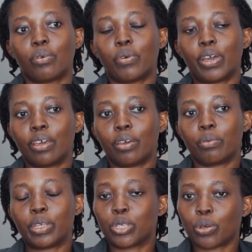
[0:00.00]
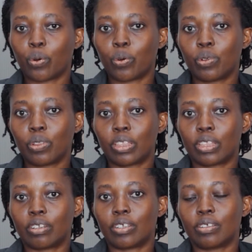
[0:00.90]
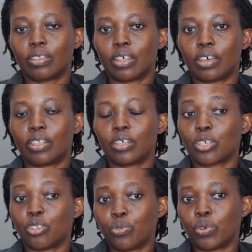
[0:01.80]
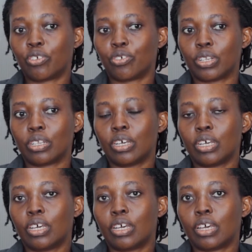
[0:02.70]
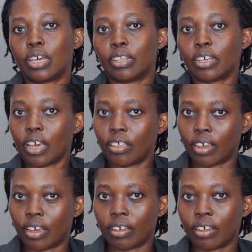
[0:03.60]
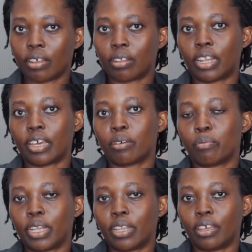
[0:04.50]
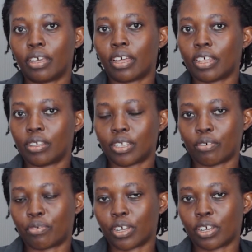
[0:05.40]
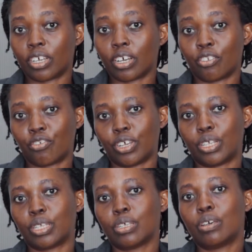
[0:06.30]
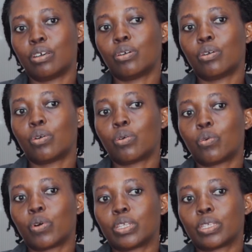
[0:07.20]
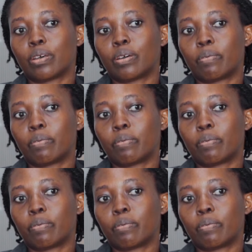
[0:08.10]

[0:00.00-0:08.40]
we saw that the situation in Kenya, like many other East African countries, was